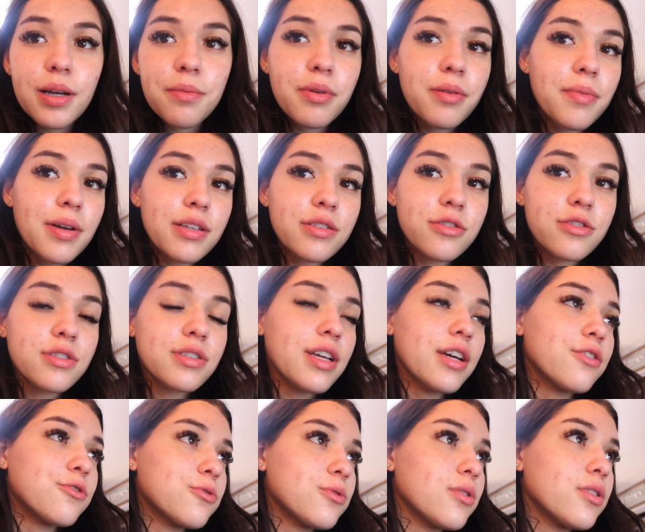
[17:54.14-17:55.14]
at my master
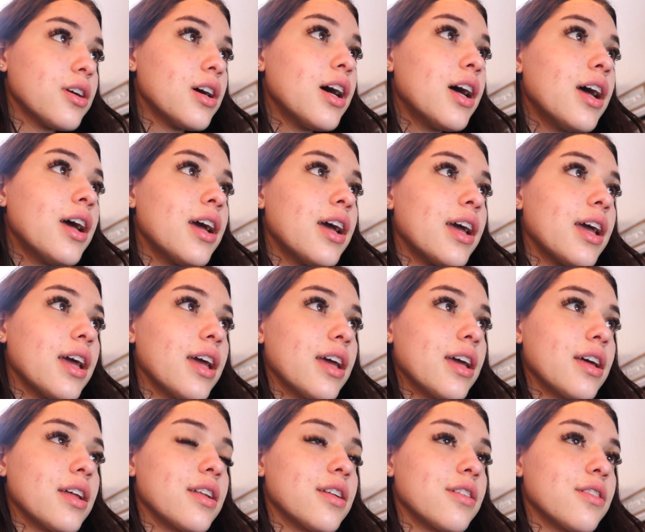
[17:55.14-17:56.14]
schedule
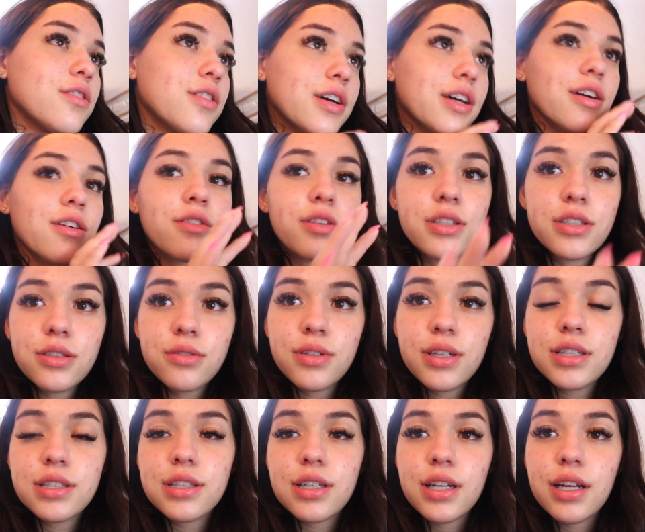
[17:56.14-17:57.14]
and look at all the due
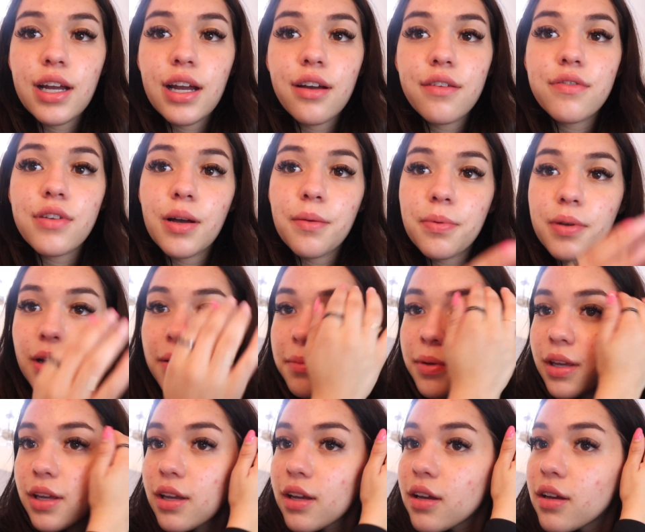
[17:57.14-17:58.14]
dates that I have
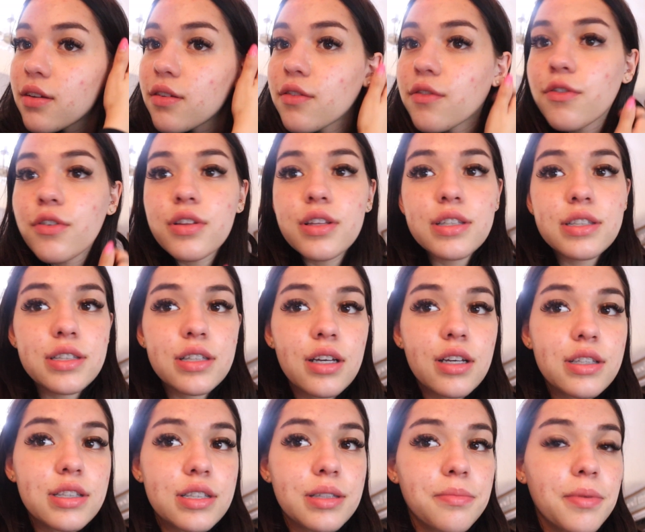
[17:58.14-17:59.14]
upcoming for this
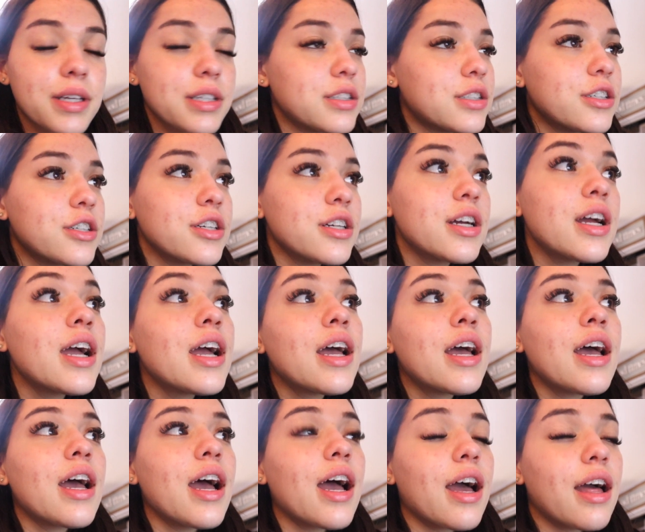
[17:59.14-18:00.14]
semester,
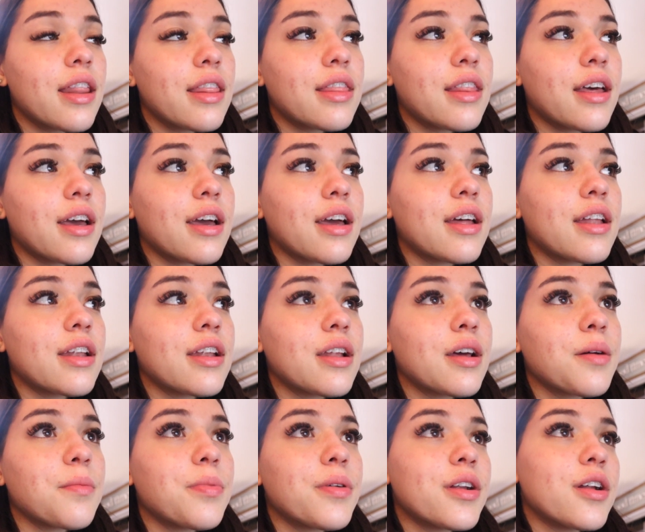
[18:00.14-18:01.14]
and
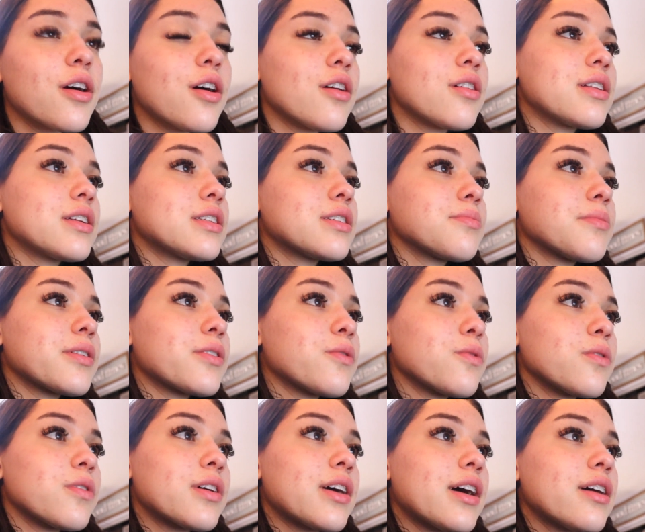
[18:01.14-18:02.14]
then put it all into my
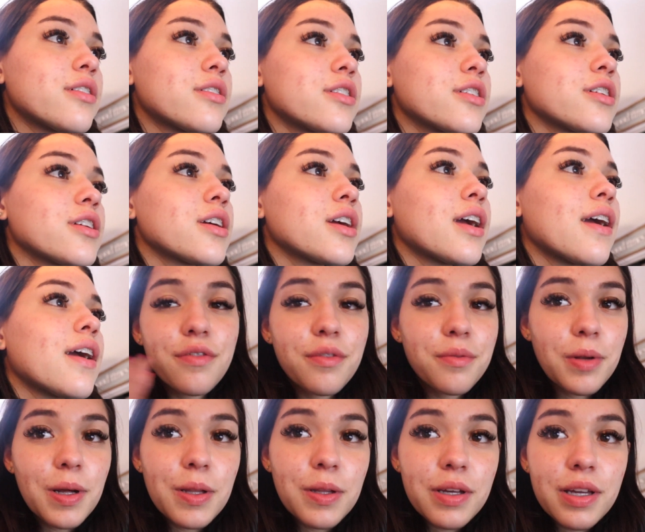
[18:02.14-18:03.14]
Google Calendar.
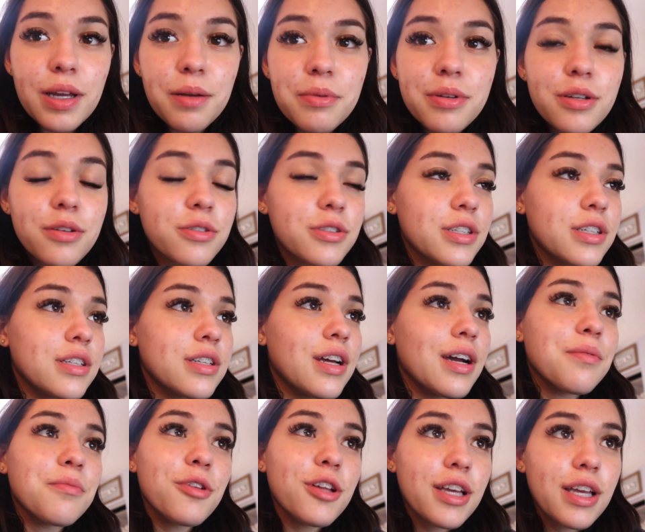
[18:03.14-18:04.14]
I'm not looking at my Notion,
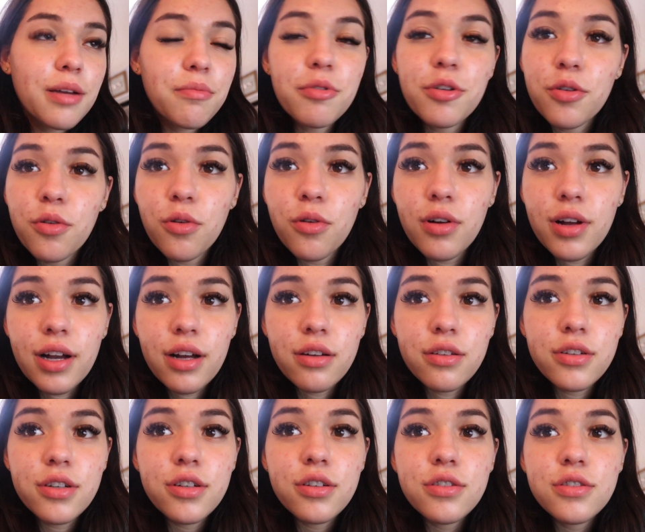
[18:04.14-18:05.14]
I'm looking at my Google
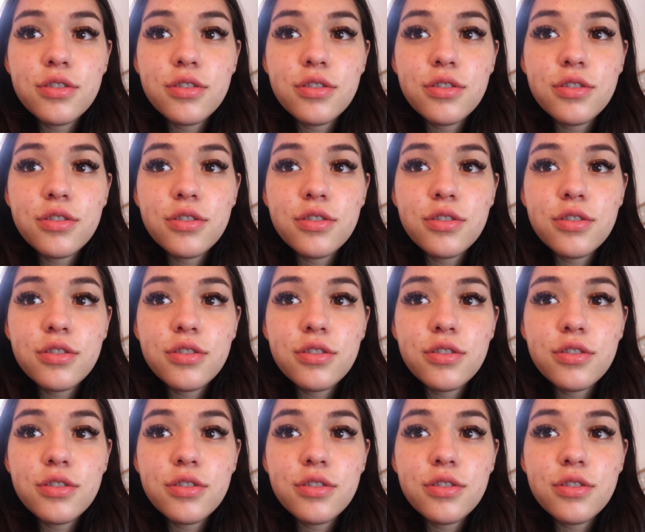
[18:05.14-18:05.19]
Calendar,